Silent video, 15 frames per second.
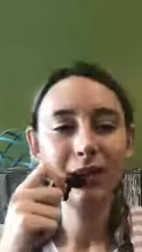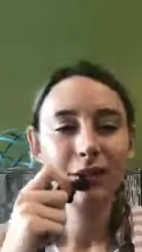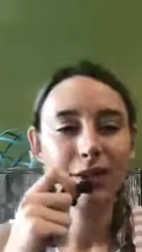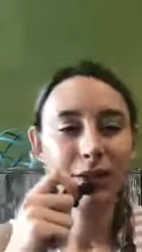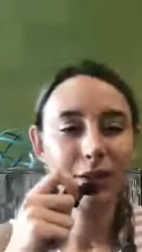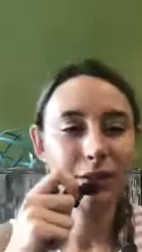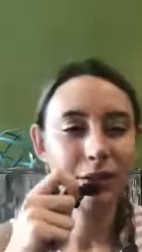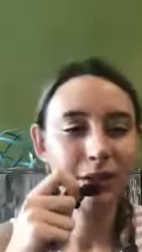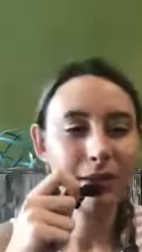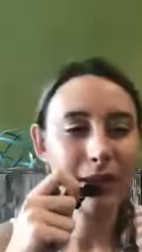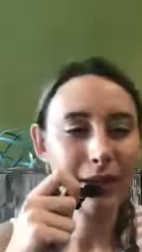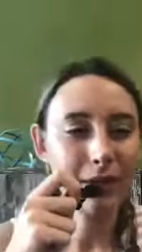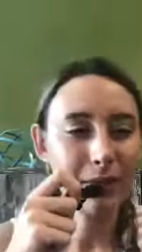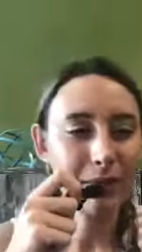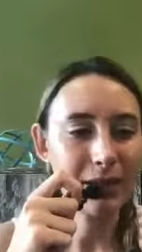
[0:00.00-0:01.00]
Soon
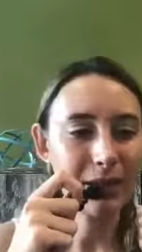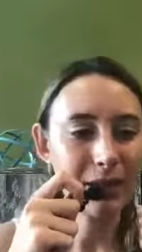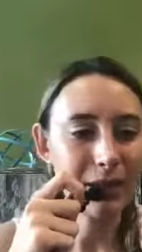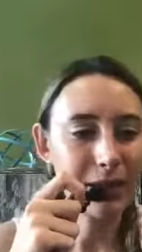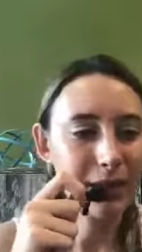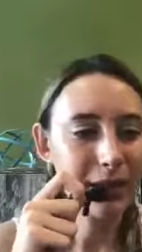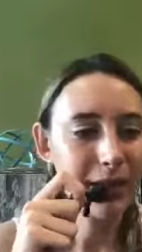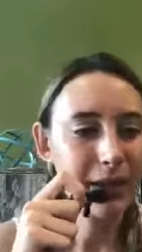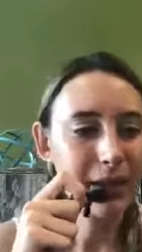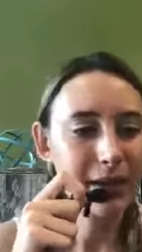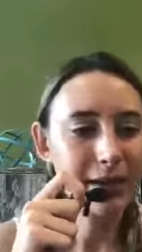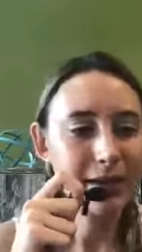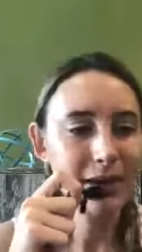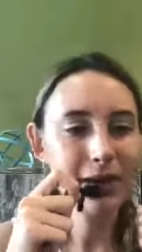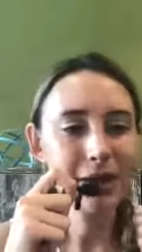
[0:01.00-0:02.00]
it'll be a
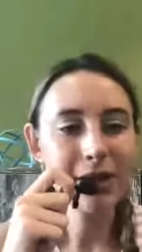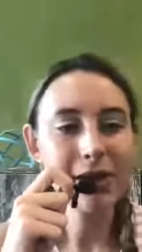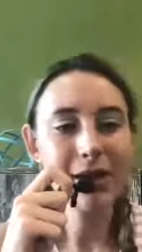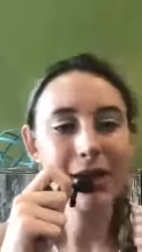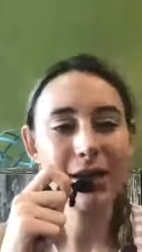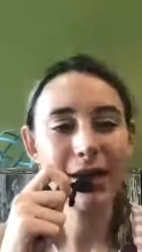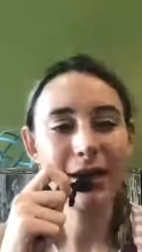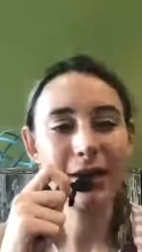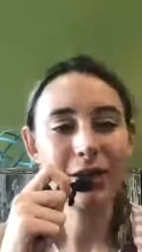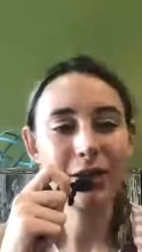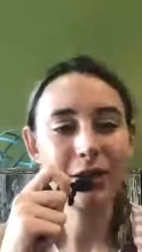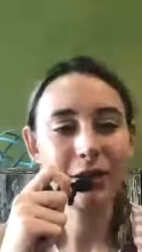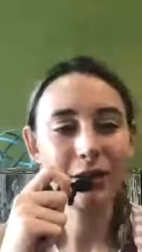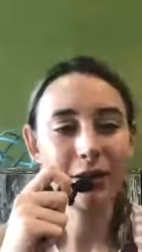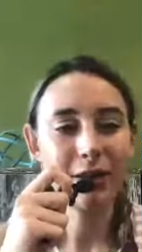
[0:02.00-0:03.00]
year, and it's
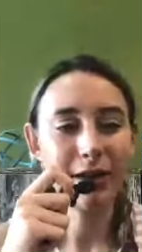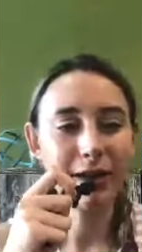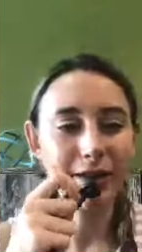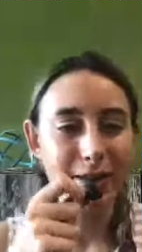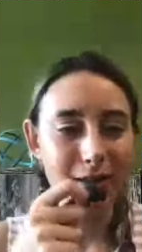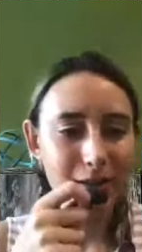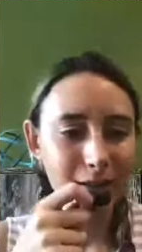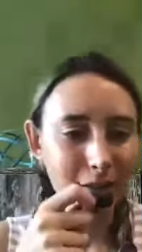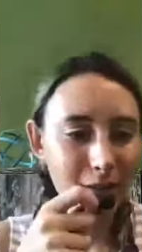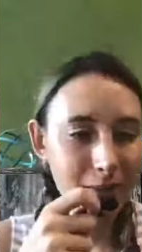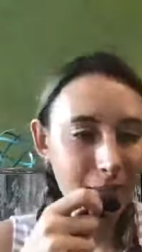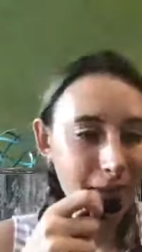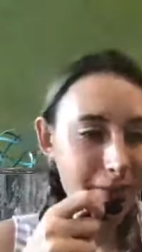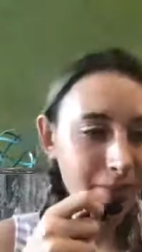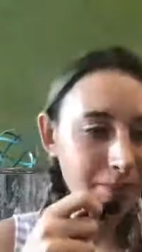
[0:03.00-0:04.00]
just so crazy. You know what I
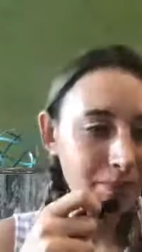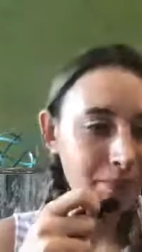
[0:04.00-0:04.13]
mean?